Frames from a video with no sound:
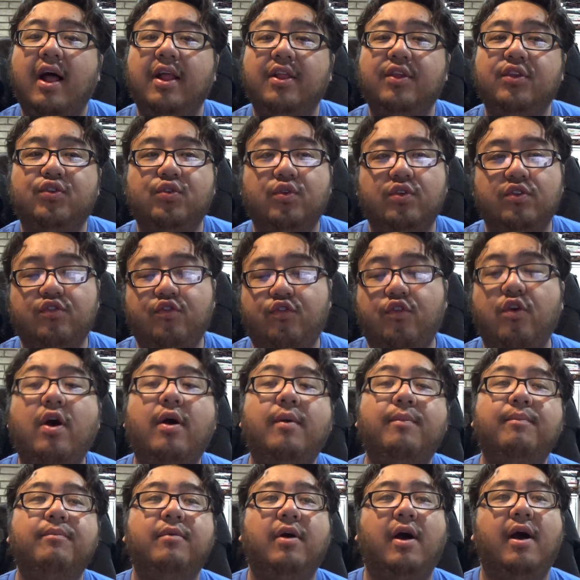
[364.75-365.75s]
This one's
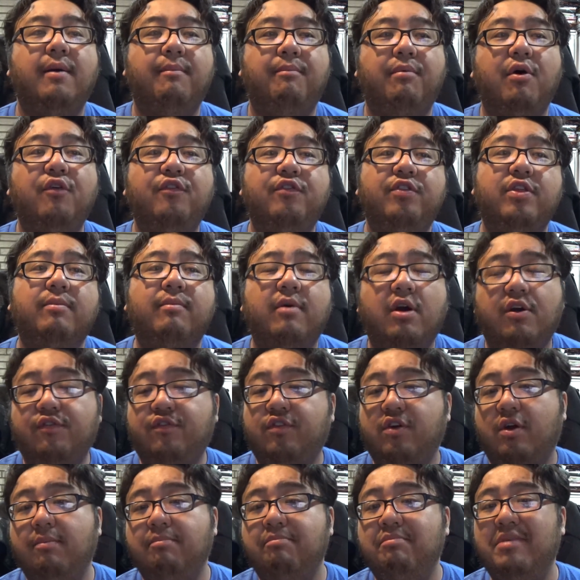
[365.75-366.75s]
from, both of them are
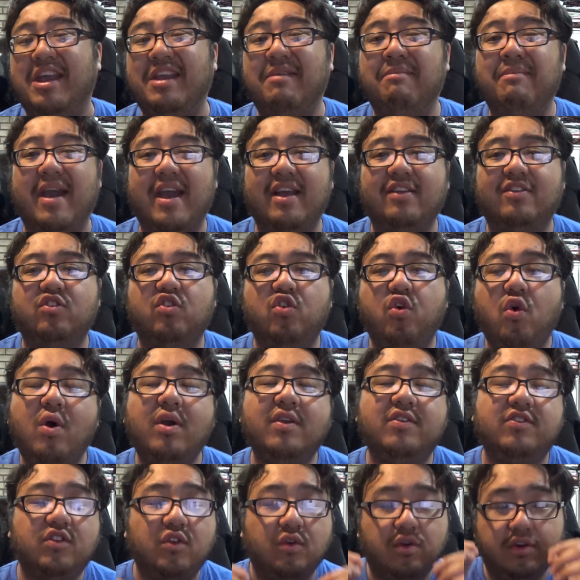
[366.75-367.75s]
from Big Bad Toy
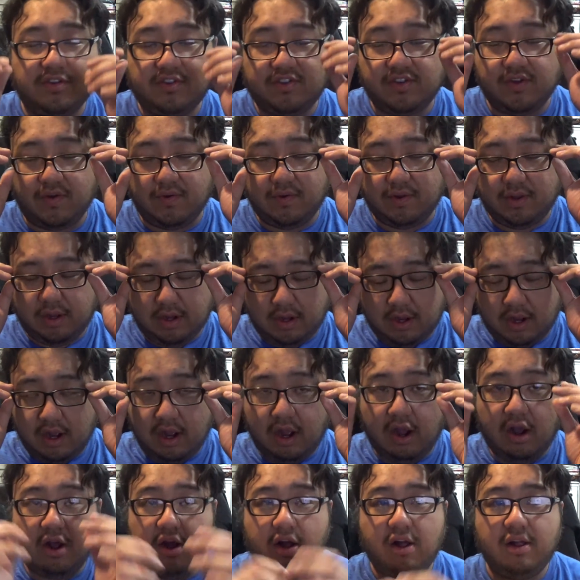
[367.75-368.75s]
Store, so
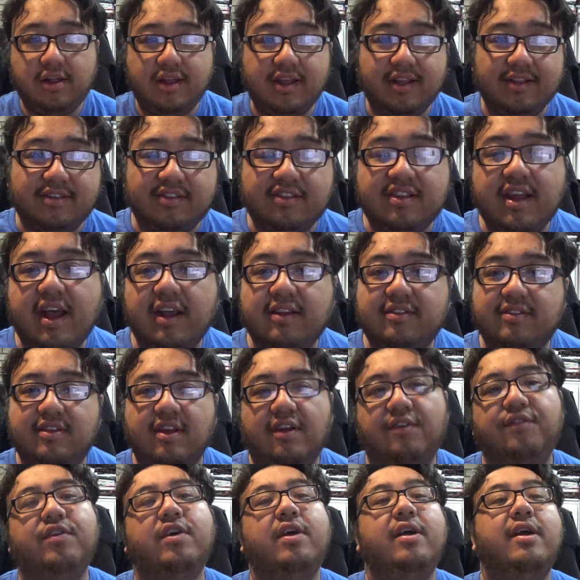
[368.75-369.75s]
all in stock
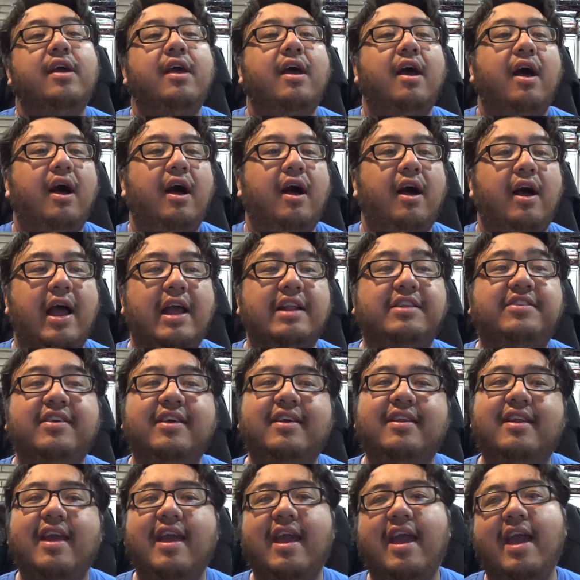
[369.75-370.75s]
stuff. I
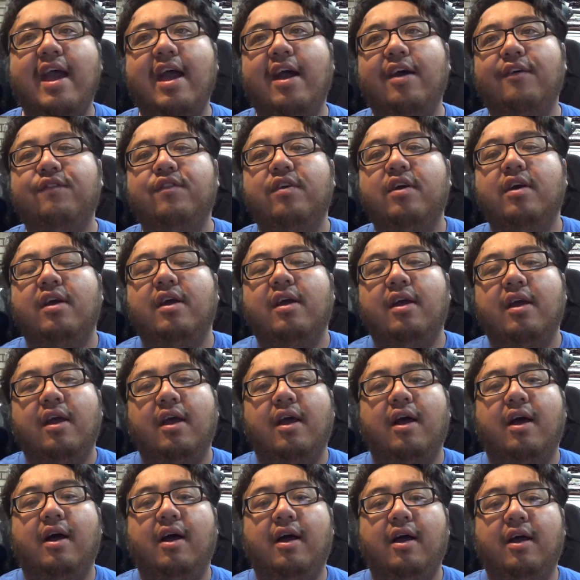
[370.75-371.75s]
did have
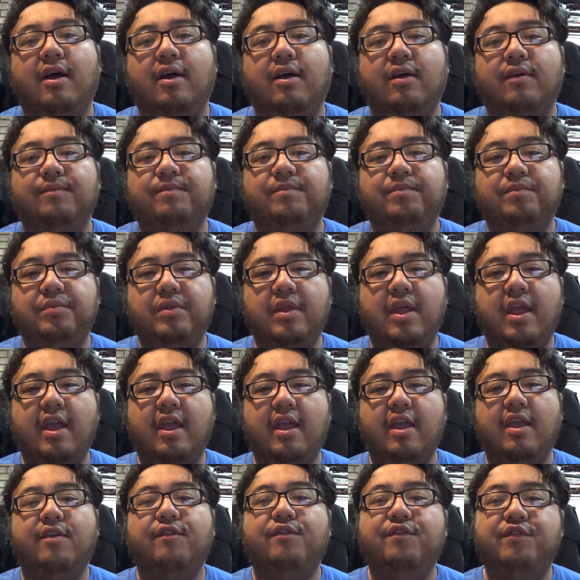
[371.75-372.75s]

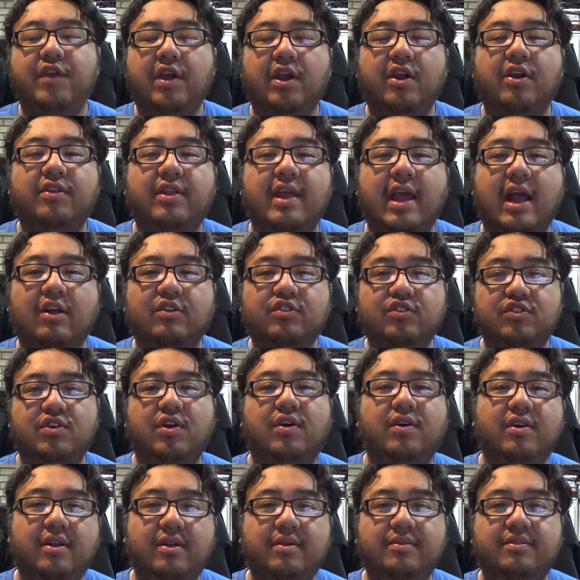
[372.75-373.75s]
a figure that I was
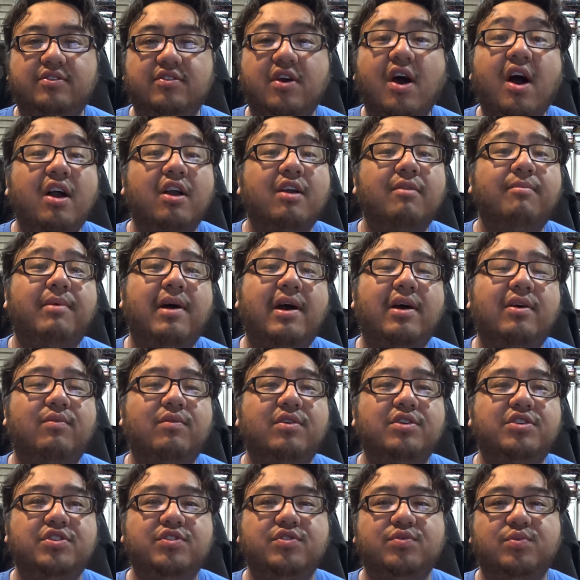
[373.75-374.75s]
going to talk about,
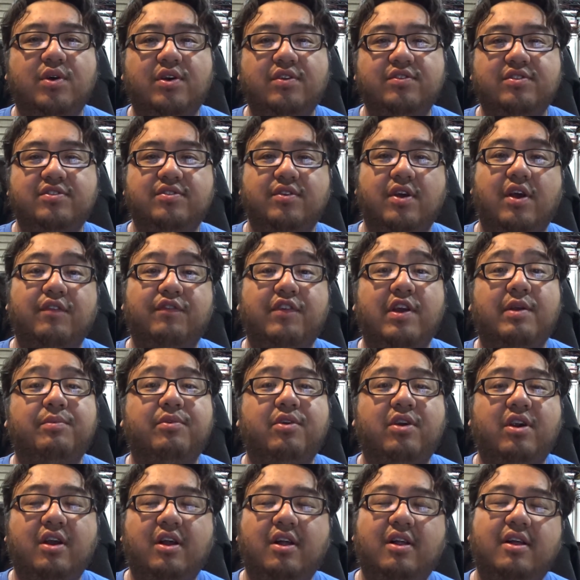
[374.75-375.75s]
which was
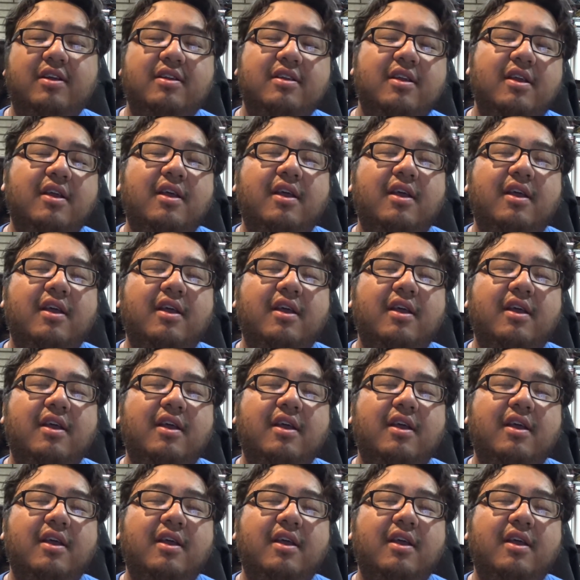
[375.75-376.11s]
Vampirella.